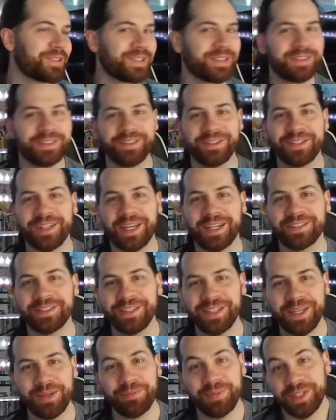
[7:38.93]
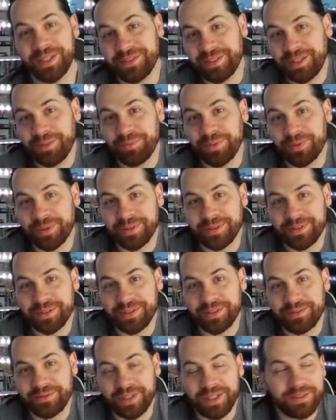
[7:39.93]
because you can actually get PC ports
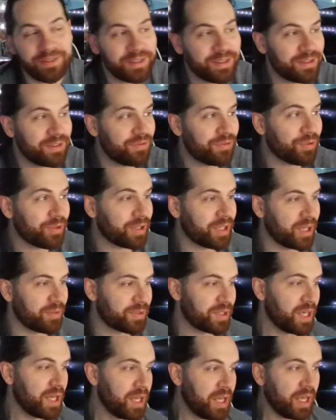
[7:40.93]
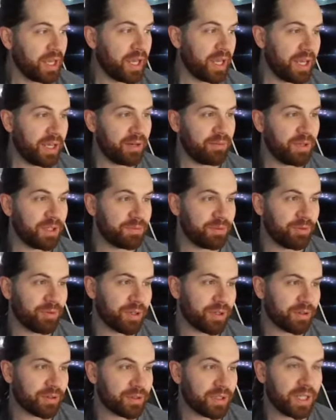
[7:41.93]
of N64 games. And it makes me
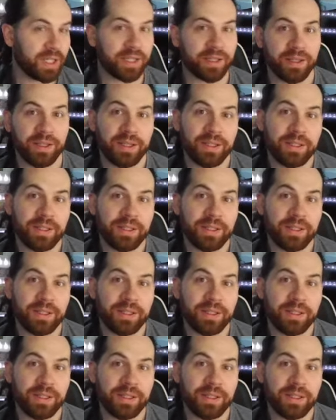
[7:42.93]
wonder, like,